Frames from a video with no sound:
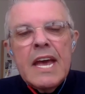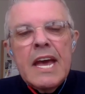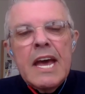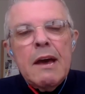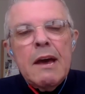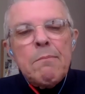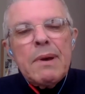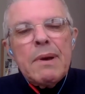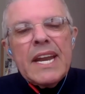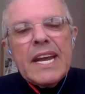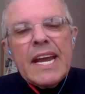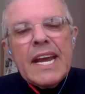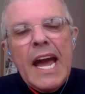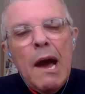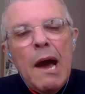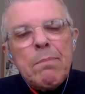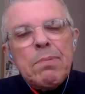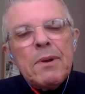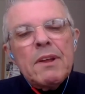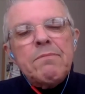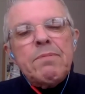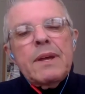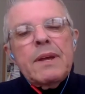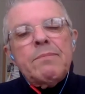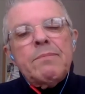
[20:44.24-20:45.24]
But a couple
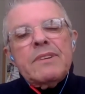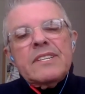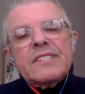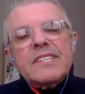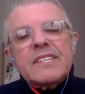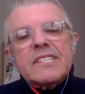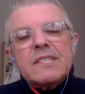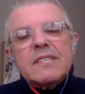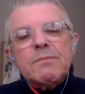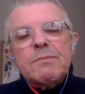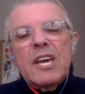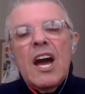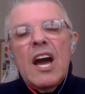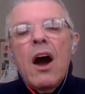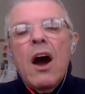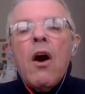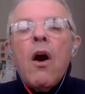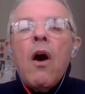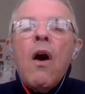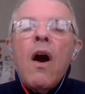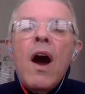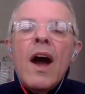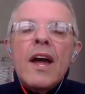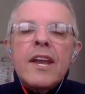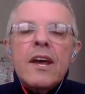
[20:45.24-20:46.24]
of people said to me,
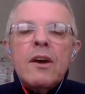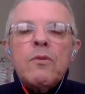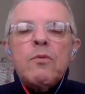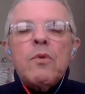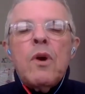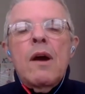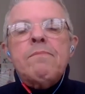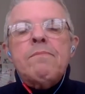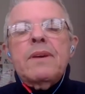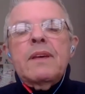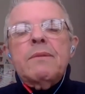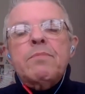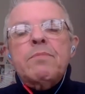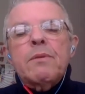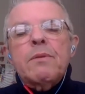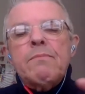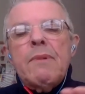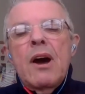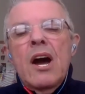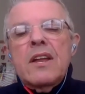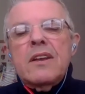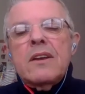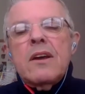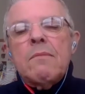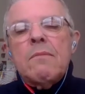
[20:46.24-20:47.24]
oh, I know why people
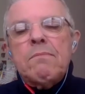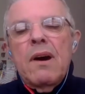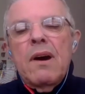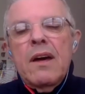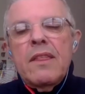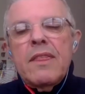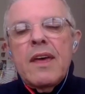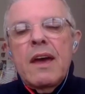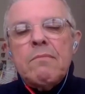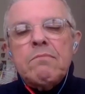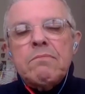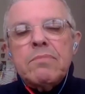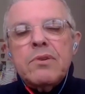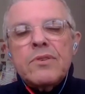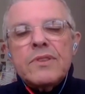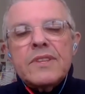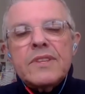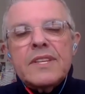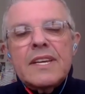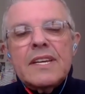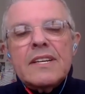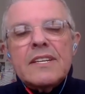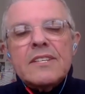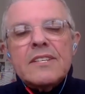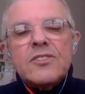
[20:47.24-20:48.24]
might not buy that book. The
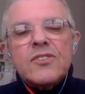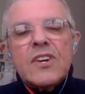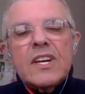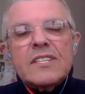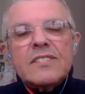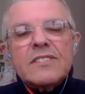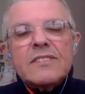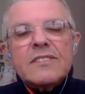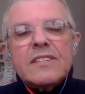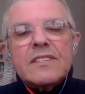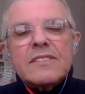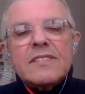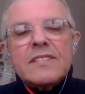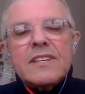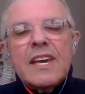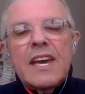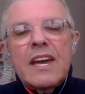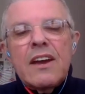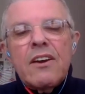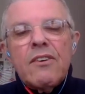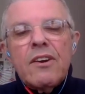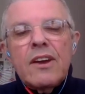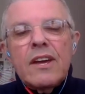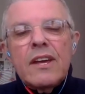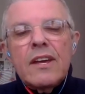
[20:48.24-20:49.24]
illustrations are
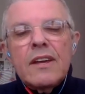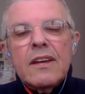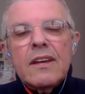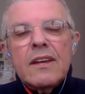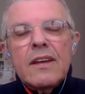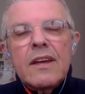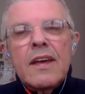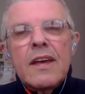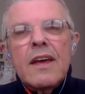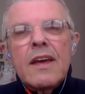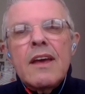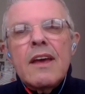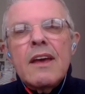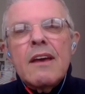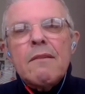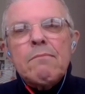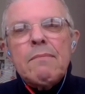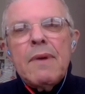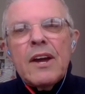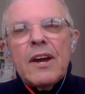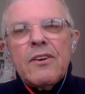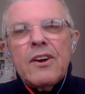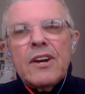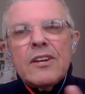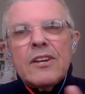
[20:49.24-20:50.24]
scary.
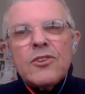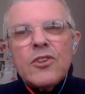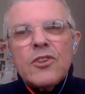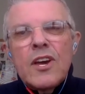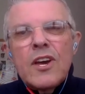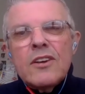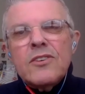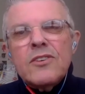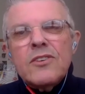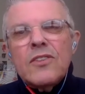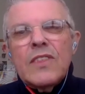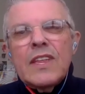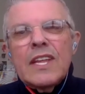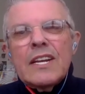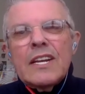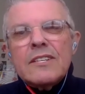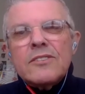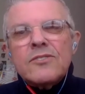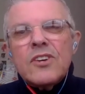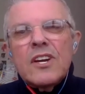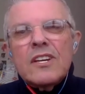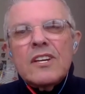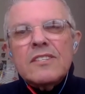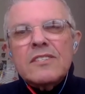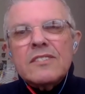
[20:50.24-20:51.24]
Margrete showed you the
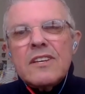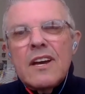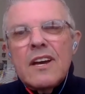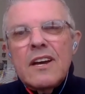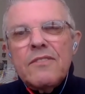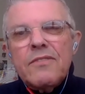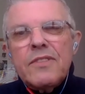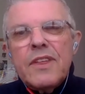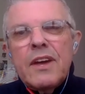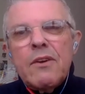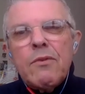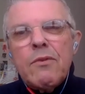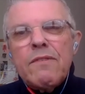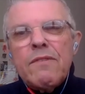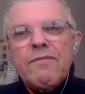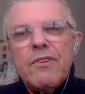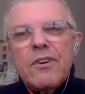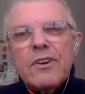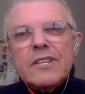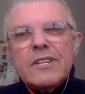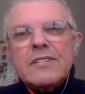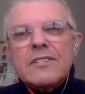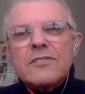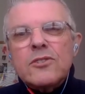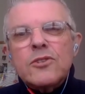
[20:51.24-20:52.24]
illustrations. They're
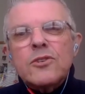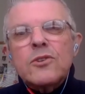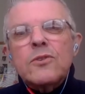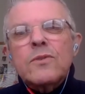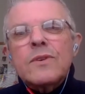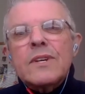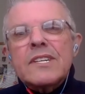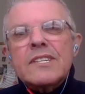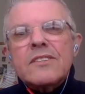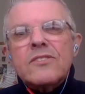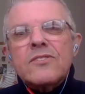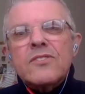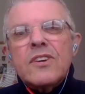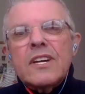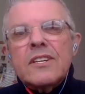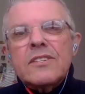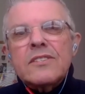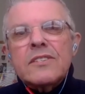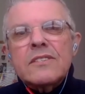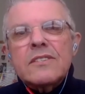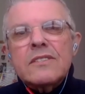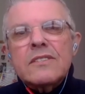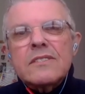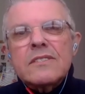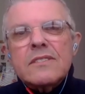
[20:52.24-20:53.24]
referring to 2
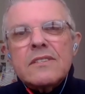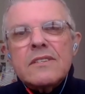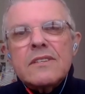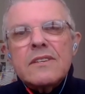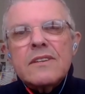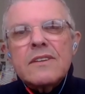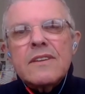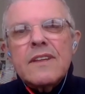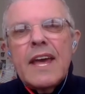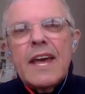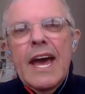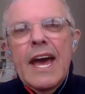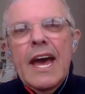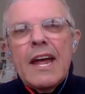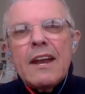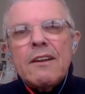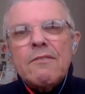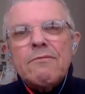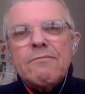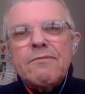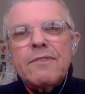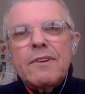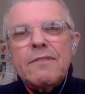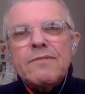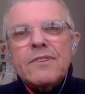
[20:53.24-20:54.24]
illustrations out of
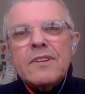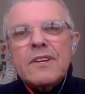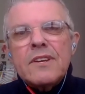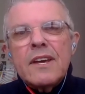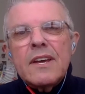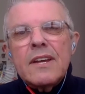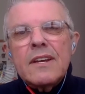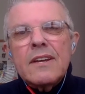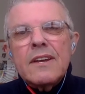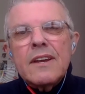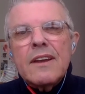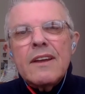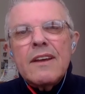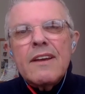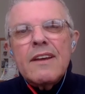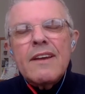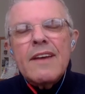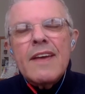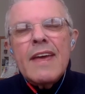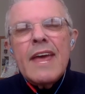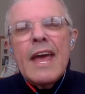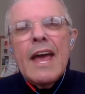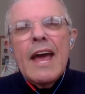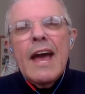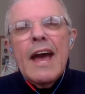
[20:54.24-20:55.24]
15.
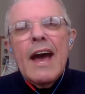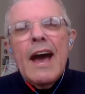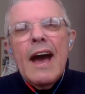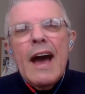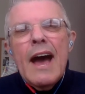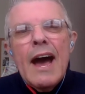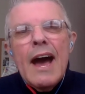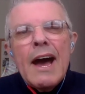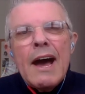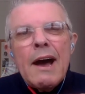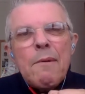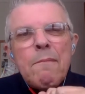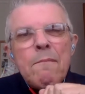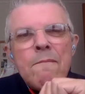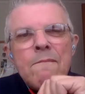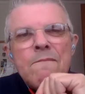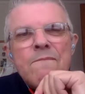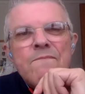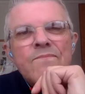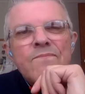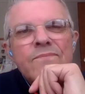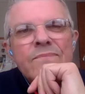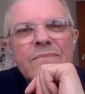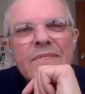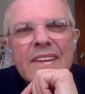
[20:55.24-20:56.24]

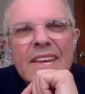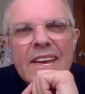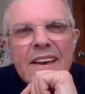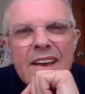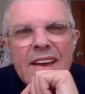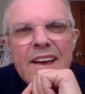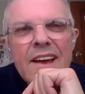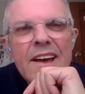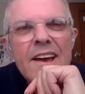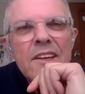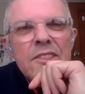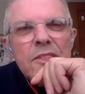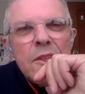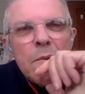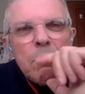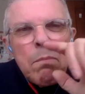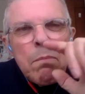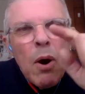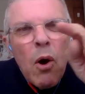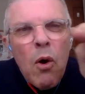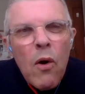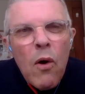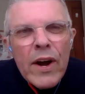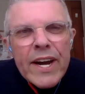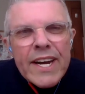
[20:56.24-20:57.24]
The
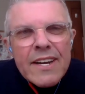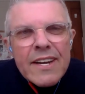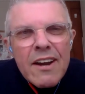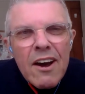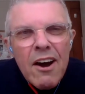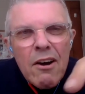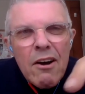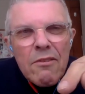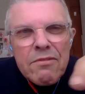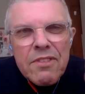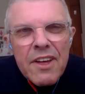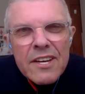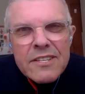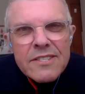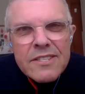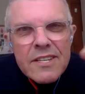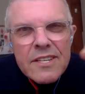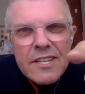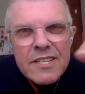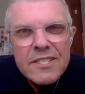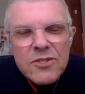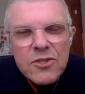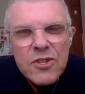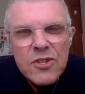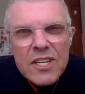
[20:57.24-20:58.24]
point of those
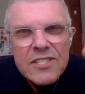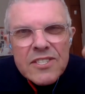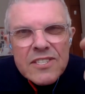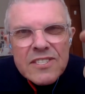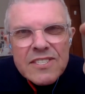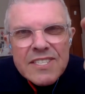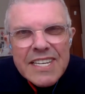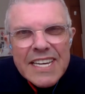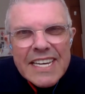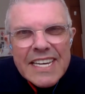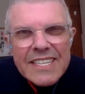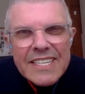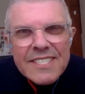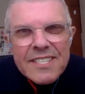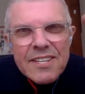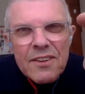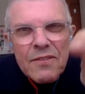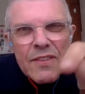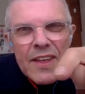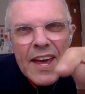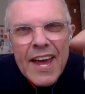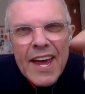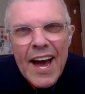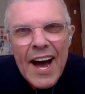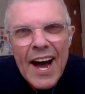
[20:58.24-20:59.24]
illustrations is that
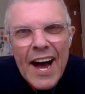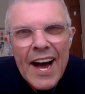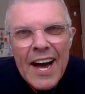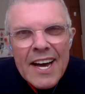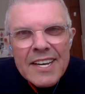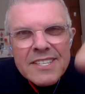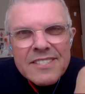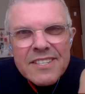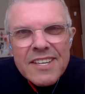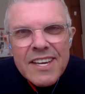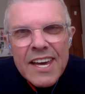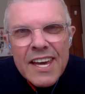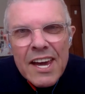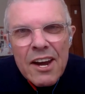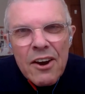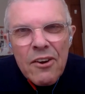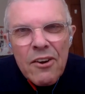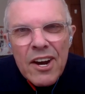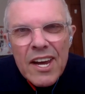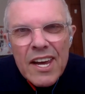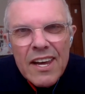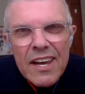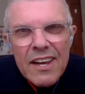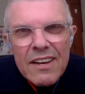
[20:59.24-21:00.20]
they are scary.